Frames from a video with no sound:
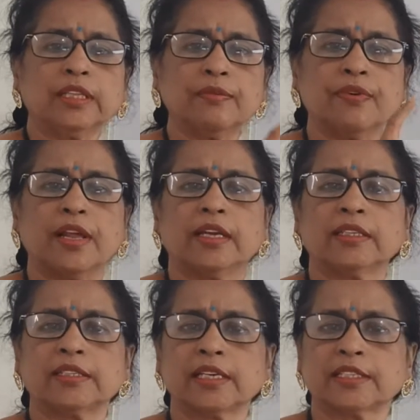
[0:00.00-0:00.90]
the
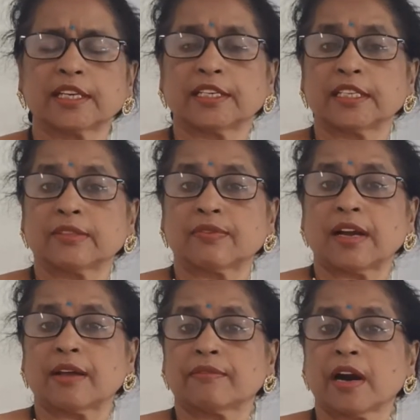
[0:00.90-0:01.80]
valency is
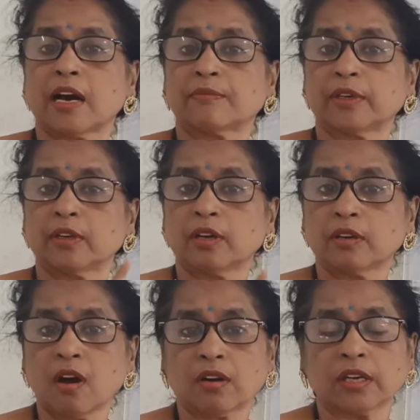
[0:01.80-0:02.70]
satisfied of carbon or
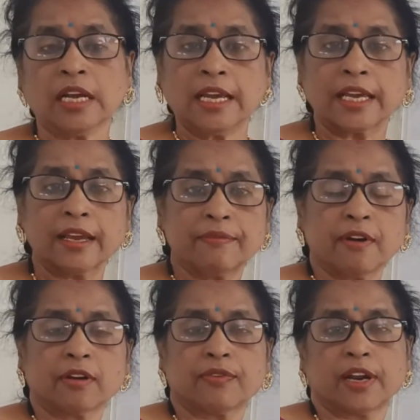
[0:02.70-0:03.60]
not. If
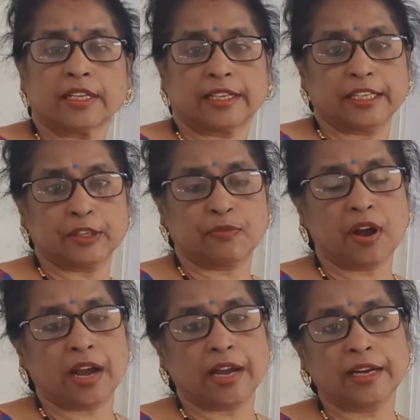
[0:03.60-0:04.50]
not
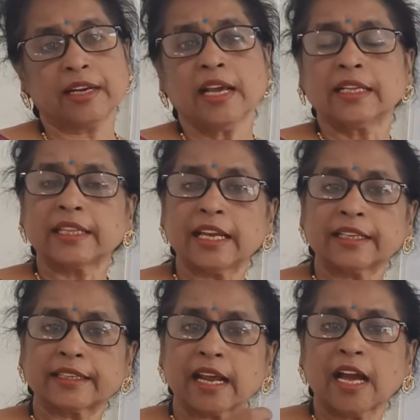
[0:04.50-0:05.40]
satisfied,
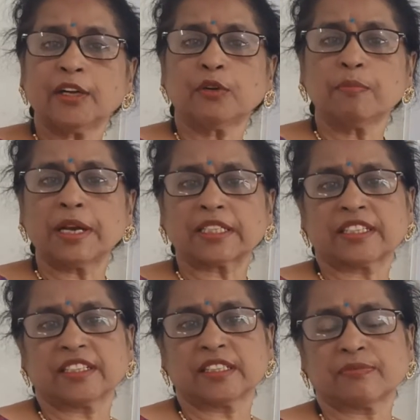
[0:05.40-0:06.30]
then try to make
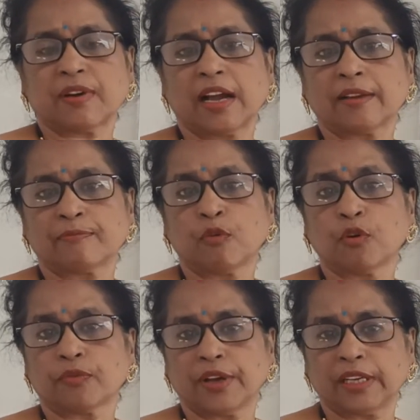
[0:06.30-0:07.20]
satisfied
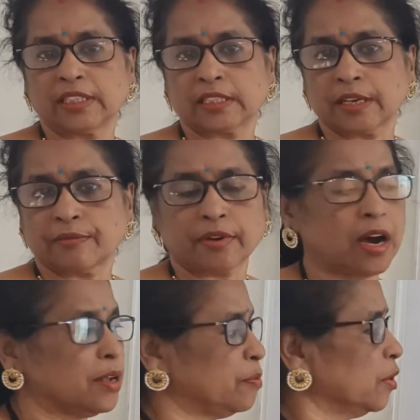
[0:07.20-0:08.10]
4 valency of
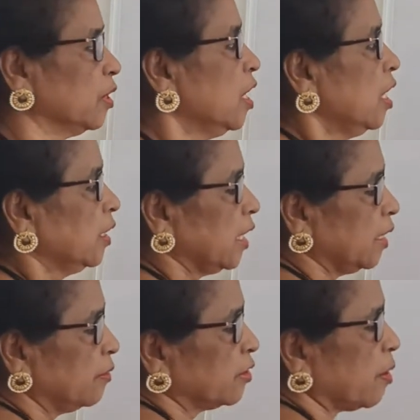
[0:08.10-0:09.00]
carbon.
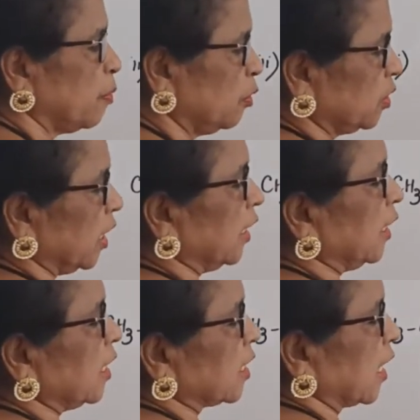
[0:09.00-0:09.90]
Then suppose in
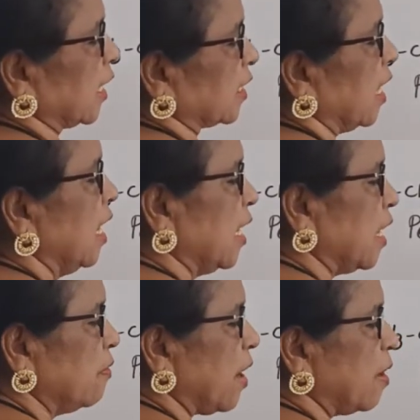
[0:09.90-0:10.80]
this case,
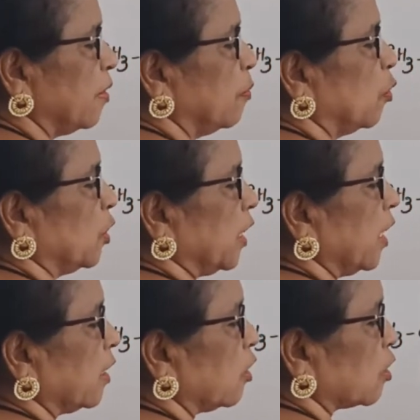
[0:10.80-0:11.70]
if I will put
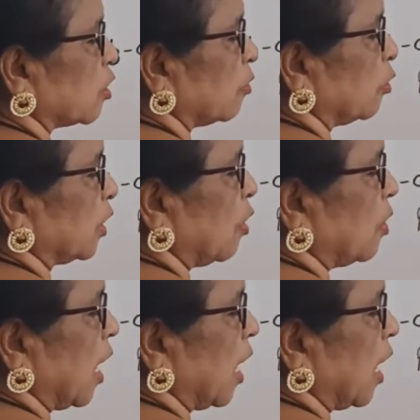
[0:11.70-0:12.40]
here just without